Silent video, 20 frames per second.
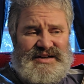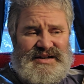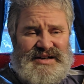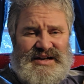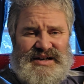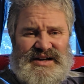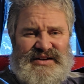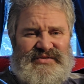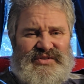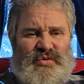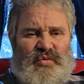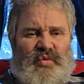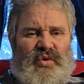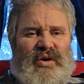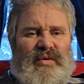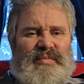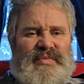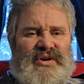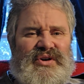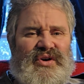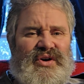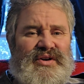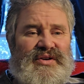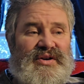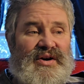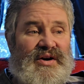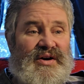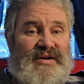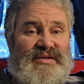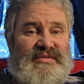And even well beyond
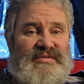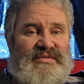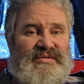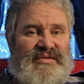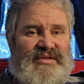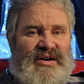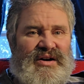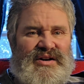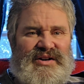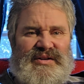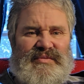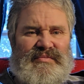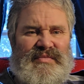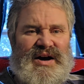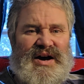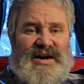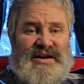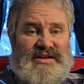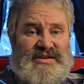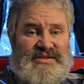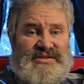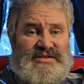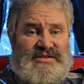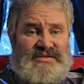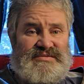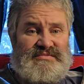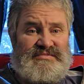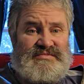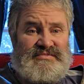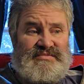our demise,
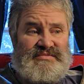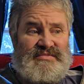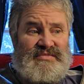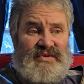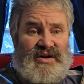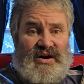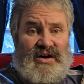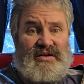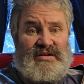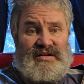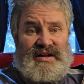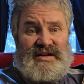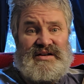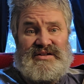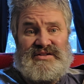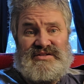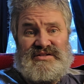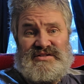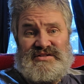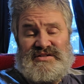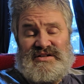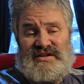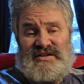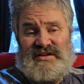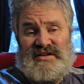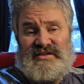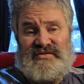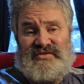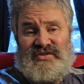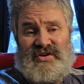our legacies
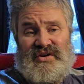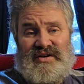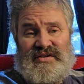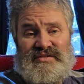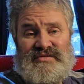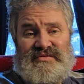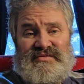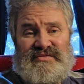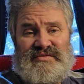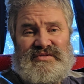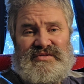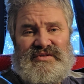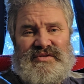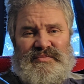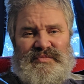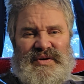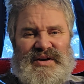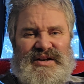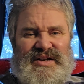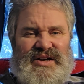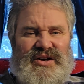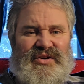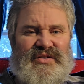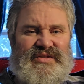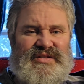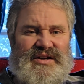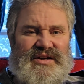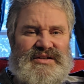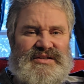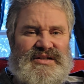can live on, depending
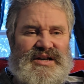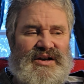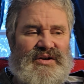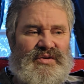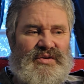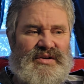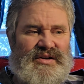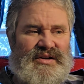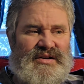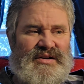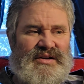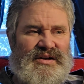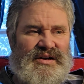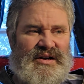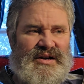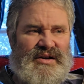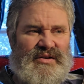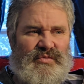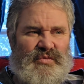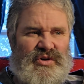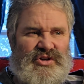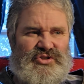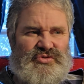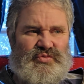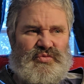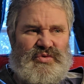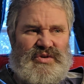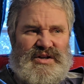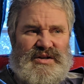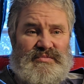on the integrity in
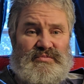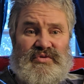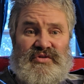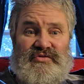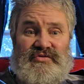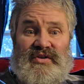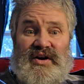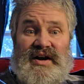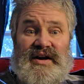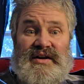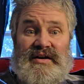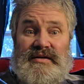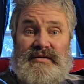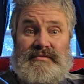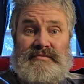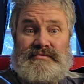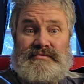which we provided.